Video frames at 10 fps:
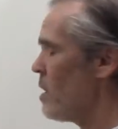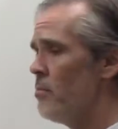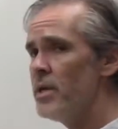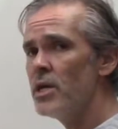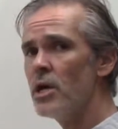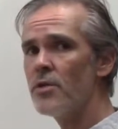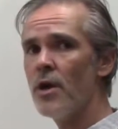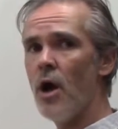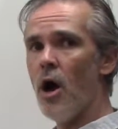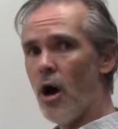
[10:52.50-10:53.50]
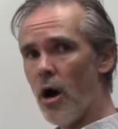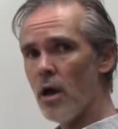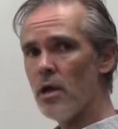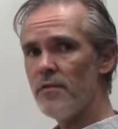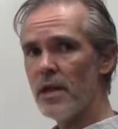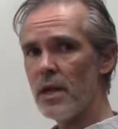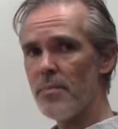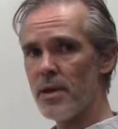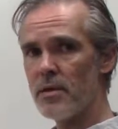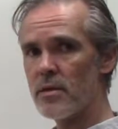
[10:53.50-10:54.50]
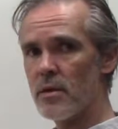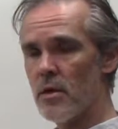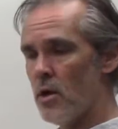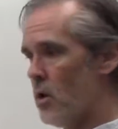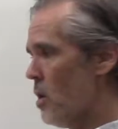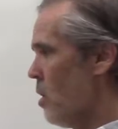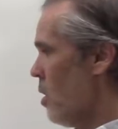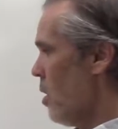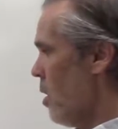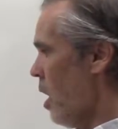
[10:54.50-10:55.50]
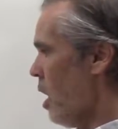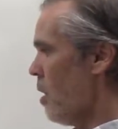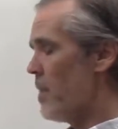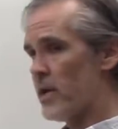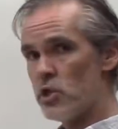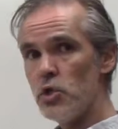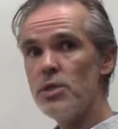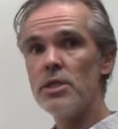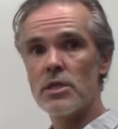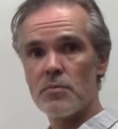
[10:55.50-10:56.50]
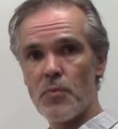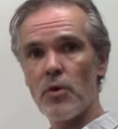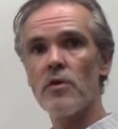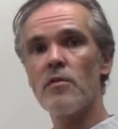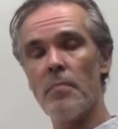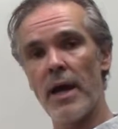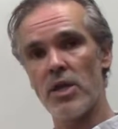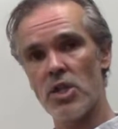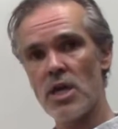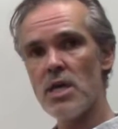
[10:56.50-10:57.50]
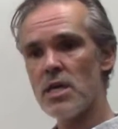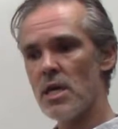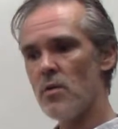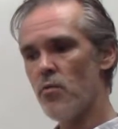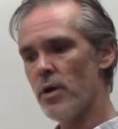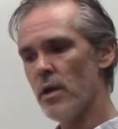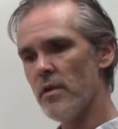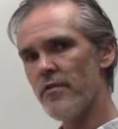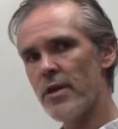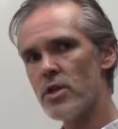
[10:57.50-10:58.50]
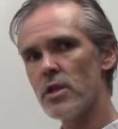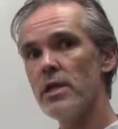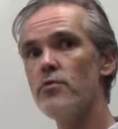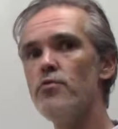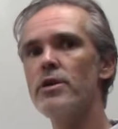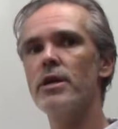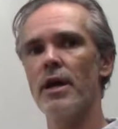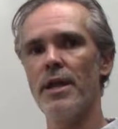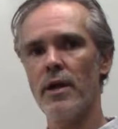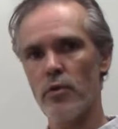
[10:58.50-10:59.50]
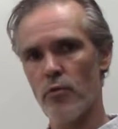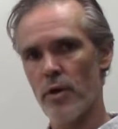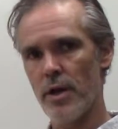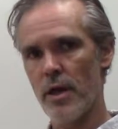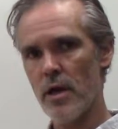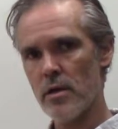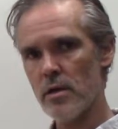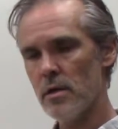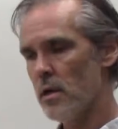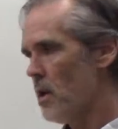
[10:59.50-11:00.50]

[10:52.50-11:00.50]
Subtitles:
Because all of the lipids that you disperse by shaking will eventually reconnect with one another,